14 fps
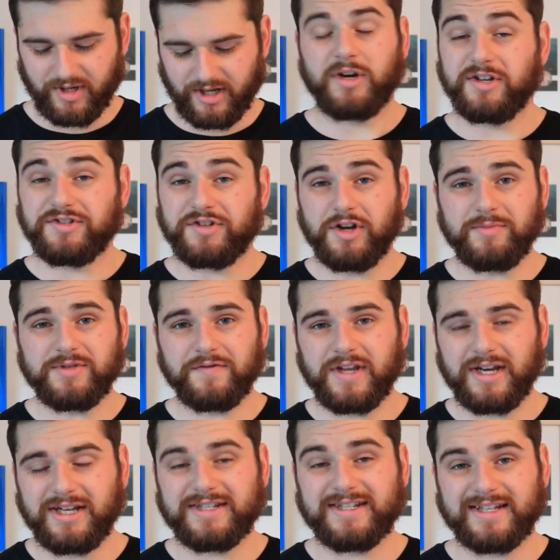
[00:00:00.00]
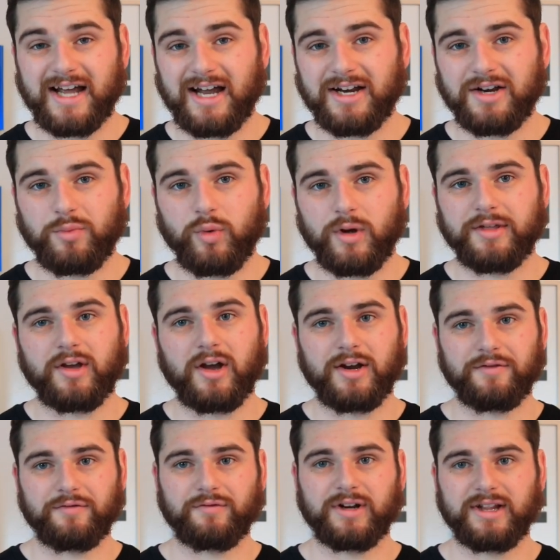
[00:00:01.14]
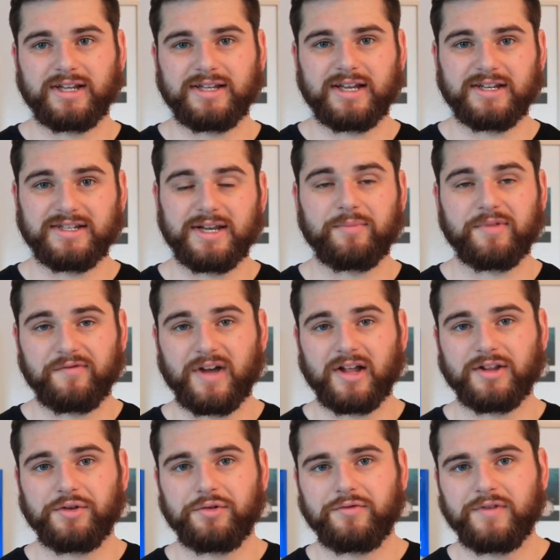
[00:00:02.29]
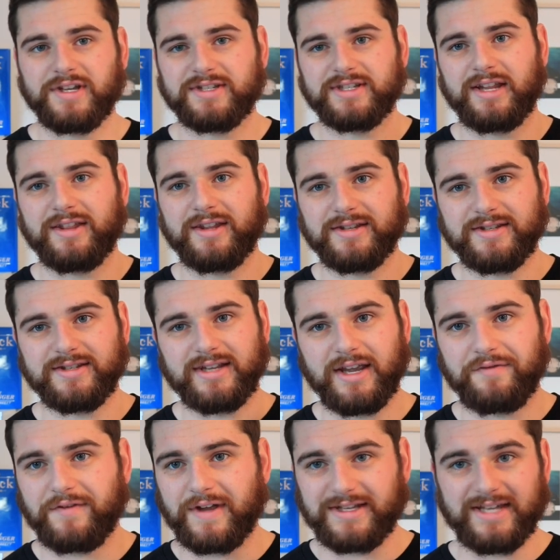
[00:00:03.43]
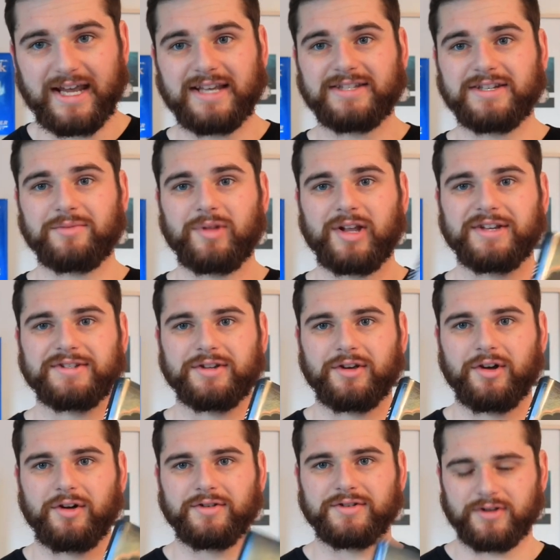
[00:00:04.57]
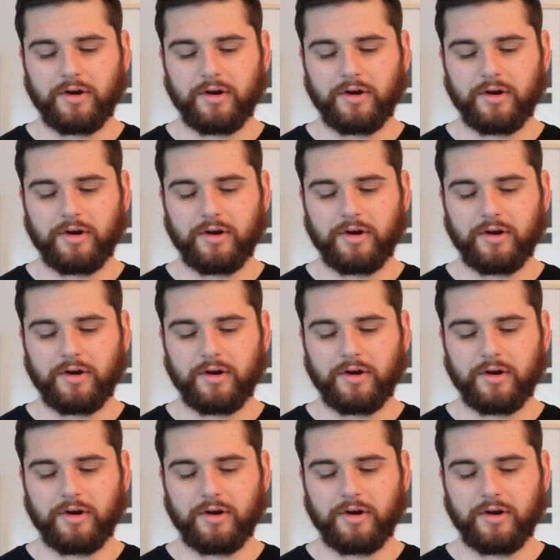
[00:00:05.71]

But in terms of getting started with kind of really in-depth value investing, this is a fantastic place to go.